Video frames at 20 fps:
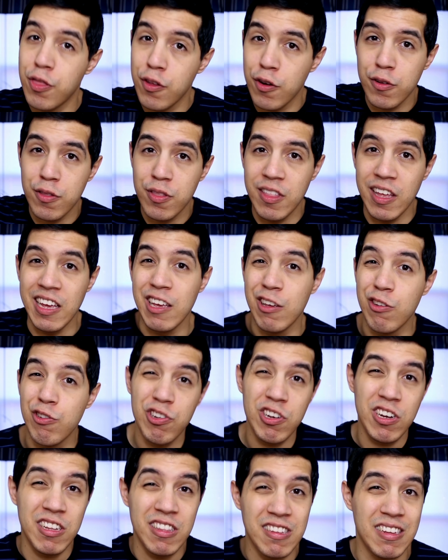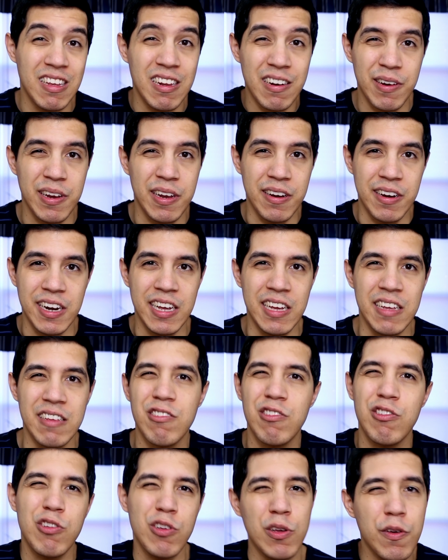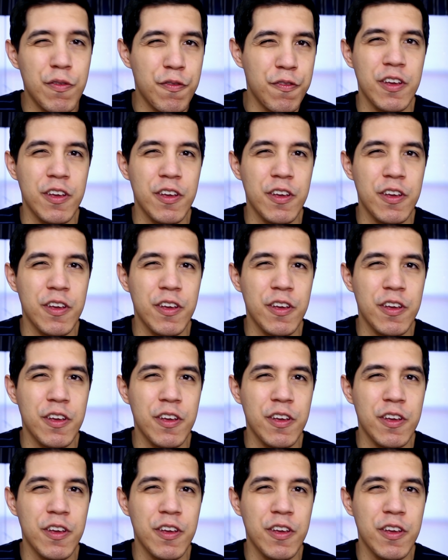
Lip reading: The third thing you should consider here is, do you